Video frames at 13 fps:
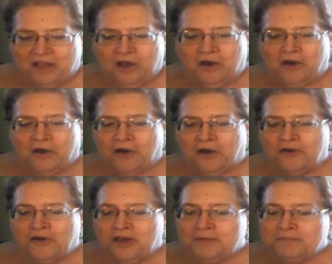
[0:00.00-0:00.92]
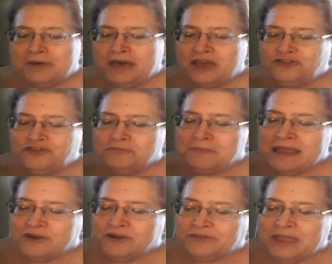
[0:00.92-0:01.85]
Oh, Pudge
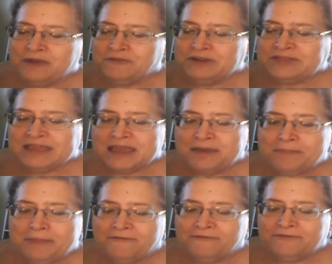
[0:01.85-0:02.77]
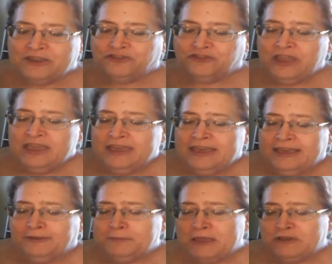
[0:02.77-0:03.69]
admires everything about fish,
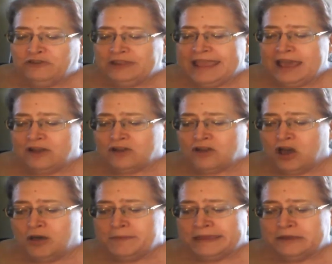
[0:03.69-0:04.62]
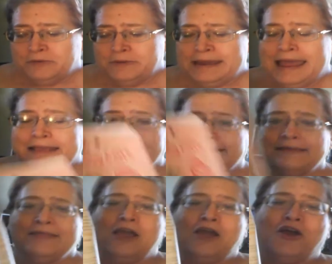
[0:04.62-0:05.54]
especially how calming and
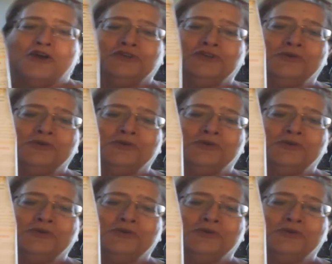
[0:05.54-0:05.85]
relaxing they are